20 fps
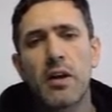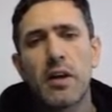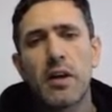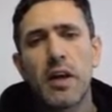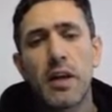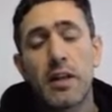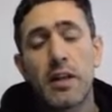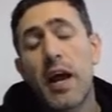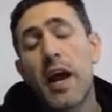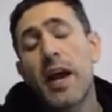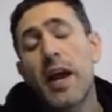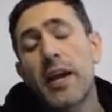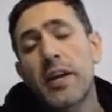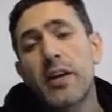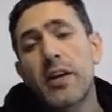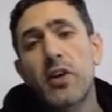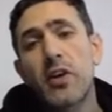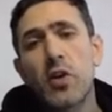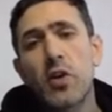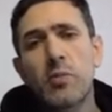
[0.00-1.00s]
a dyadic
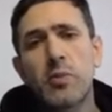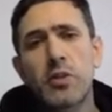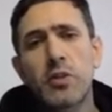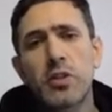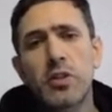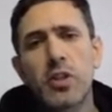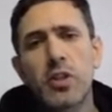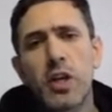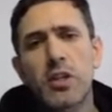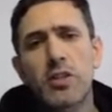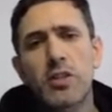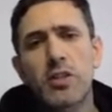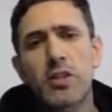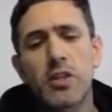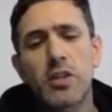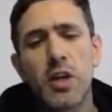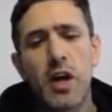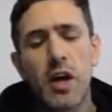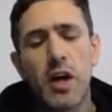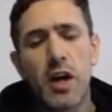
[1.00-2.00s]
cube is
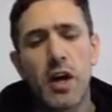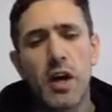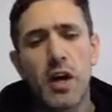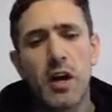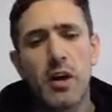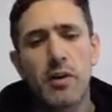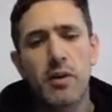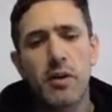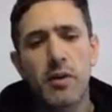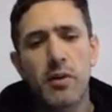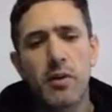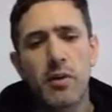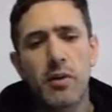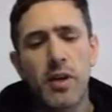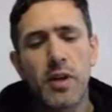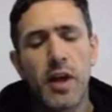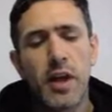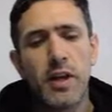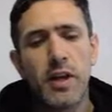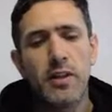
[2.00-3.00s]
just, you
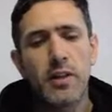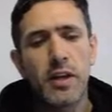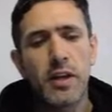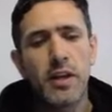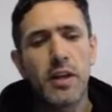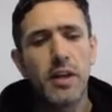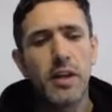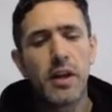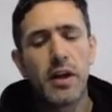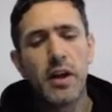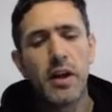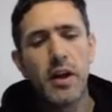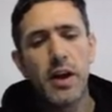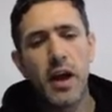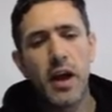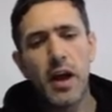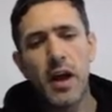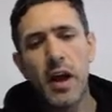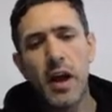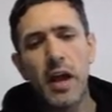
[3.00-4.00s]
take the
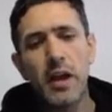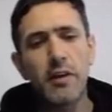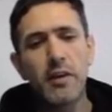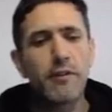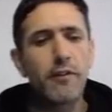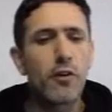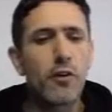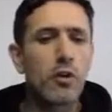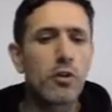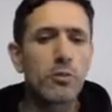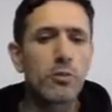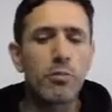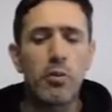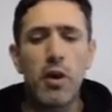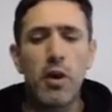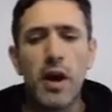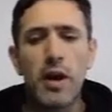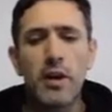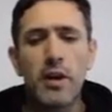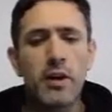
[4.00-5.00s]
n-fold
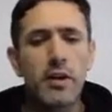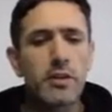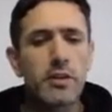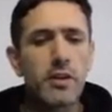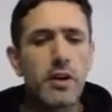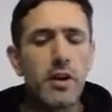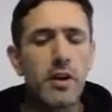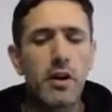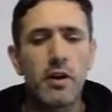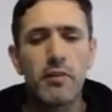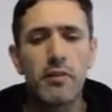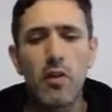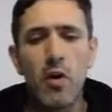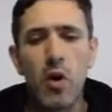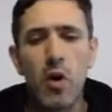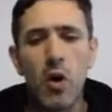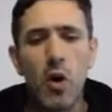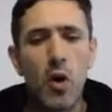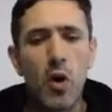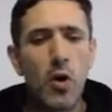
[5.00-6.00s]
product of
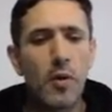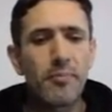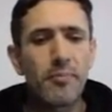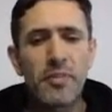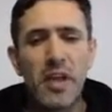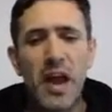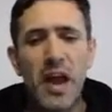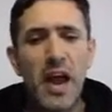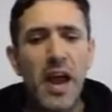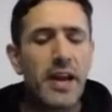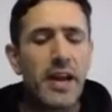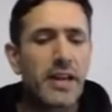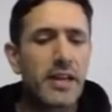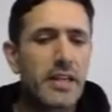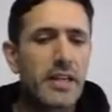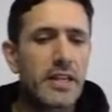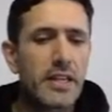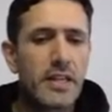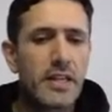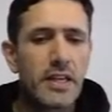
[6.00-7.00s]
all
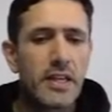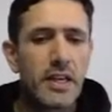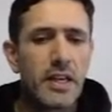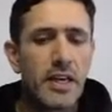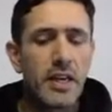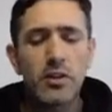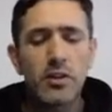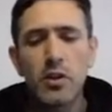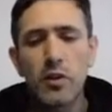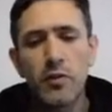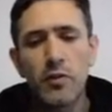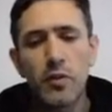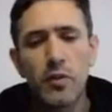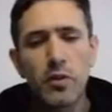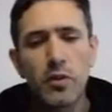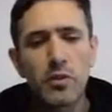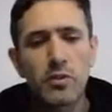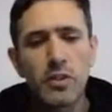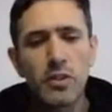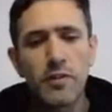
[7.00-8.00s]
dyadic
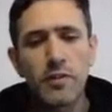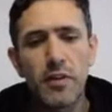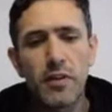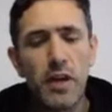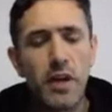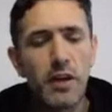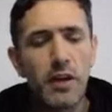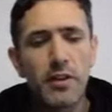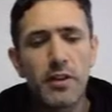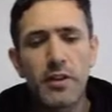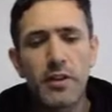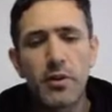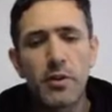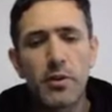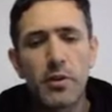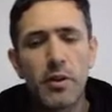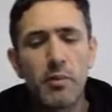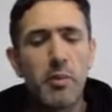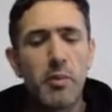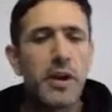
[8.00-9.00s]
intervals of length 2
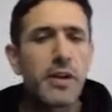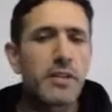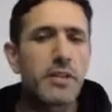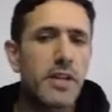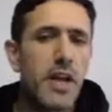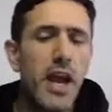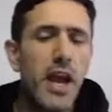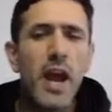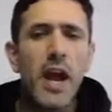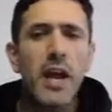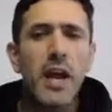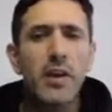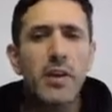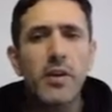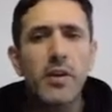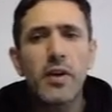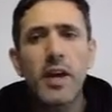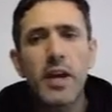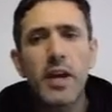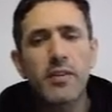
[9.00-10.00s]
to the minus k, and
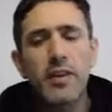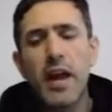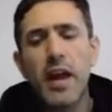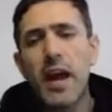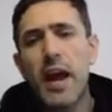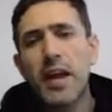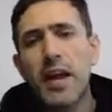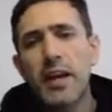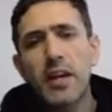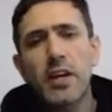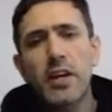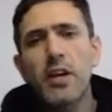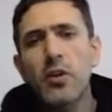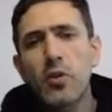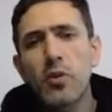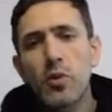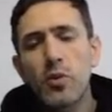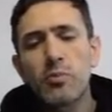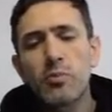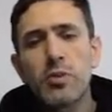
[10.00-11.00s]
you get dyadic
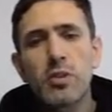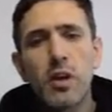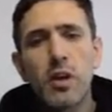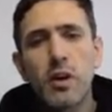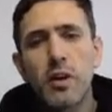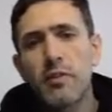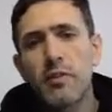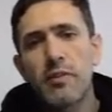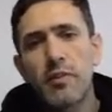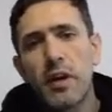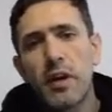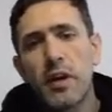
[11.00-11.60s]
cubes of